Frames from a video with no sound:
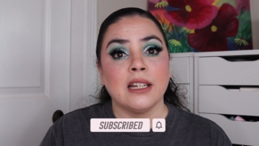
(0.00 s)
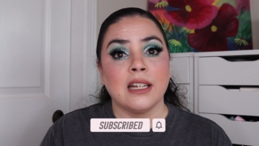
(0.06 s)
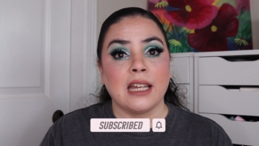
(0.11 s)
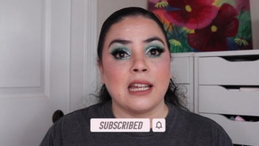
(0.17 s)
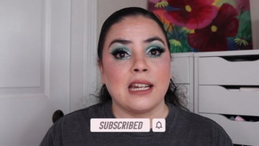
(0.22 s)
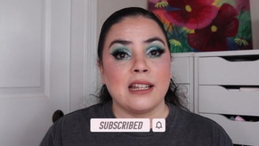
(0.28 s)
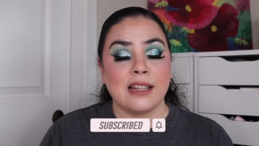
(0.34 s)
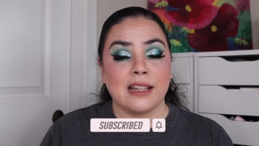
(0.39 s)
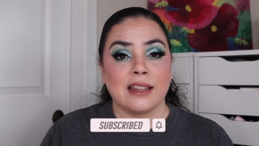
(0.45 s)

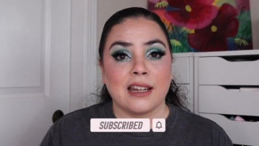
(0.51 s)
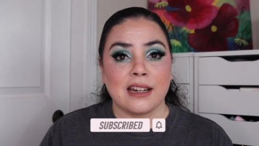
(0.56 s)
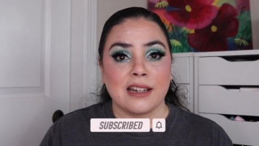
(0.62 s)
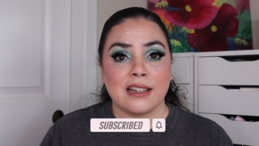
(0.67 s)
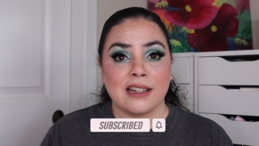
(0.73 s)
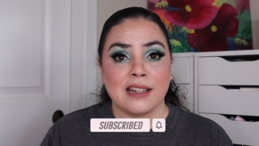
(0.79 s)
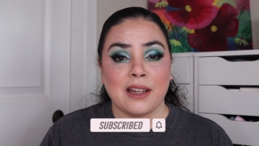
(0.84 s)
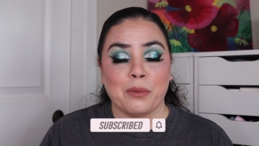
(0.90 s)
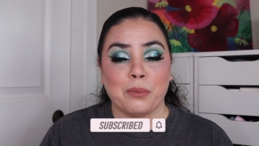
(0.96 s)
Anything that I
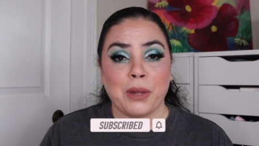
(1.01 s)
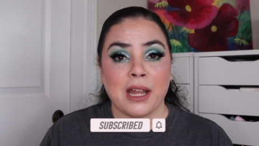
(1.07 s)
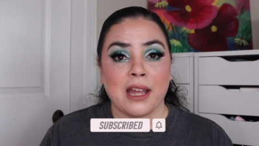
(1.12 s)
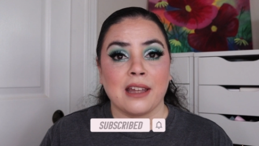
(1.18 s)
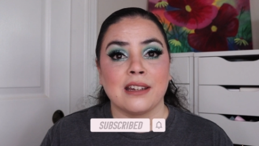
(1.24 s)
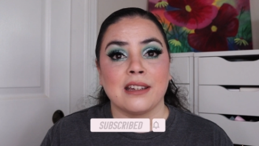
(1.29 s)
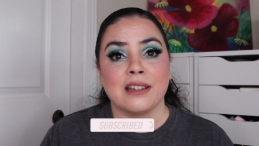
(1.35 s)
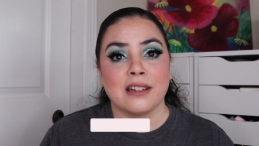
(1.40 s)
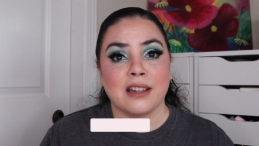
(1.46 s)
can hit
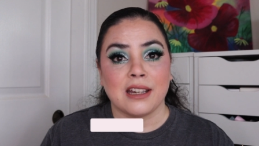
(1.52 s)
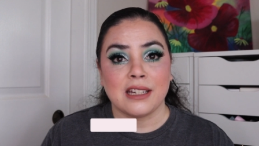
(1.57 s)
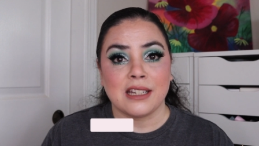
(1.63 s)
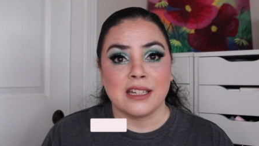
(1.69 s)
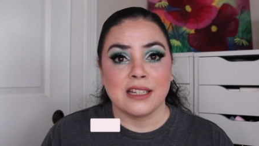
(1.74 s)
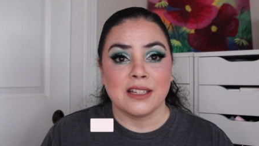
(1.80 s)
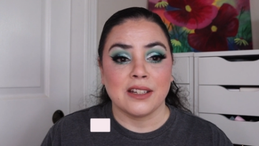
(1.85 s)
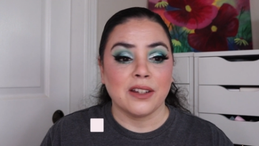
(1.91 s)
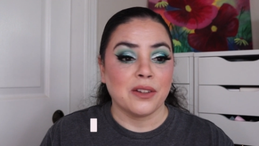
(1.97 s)
pan in, I
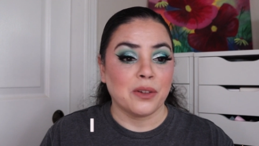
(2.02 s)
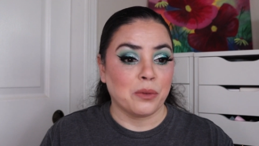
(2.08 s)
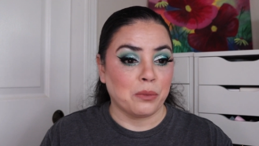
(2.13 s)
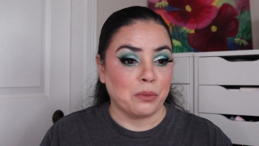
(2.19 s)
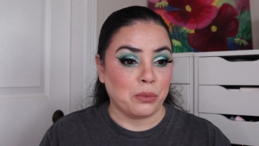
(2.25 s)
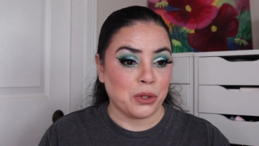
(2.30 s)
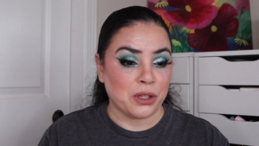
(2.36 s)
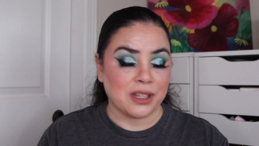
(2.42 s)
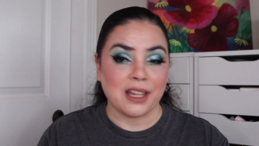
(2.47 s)
did
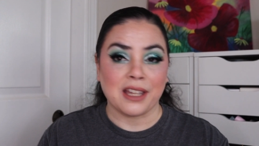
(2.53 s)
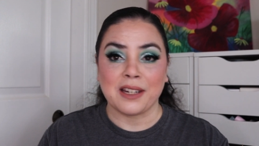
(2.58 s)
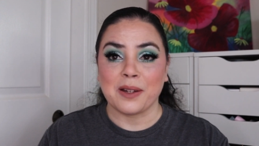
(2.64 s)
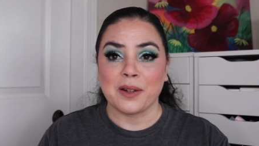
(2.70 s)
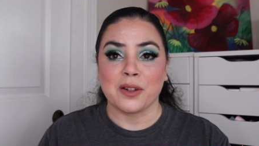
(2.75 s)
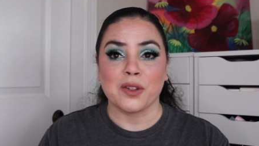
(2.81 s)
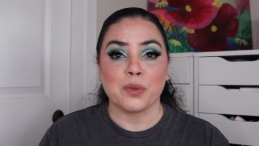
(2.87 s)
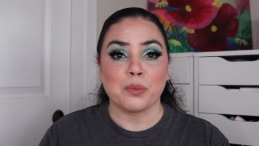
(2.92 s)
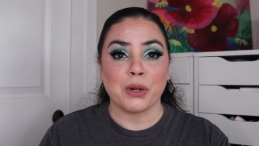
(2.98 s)
put that
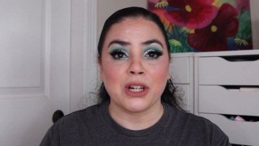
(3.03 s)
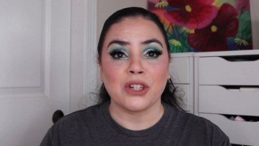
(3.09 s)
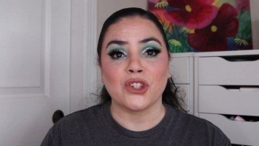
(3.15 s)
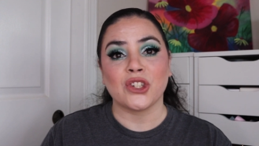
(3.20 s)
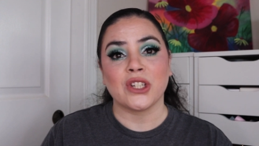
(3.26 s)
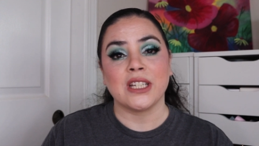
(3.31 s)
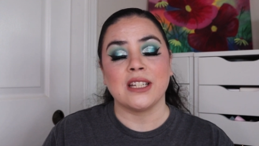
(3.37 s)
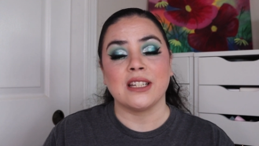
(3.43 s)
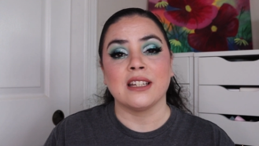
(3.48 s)
in a
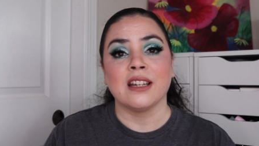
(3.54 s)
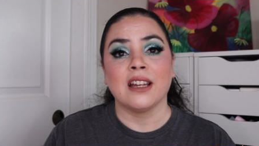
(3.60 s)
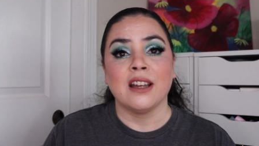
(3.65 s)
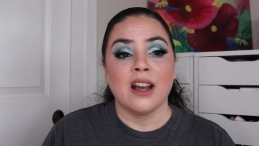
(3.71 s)
spreadsheet.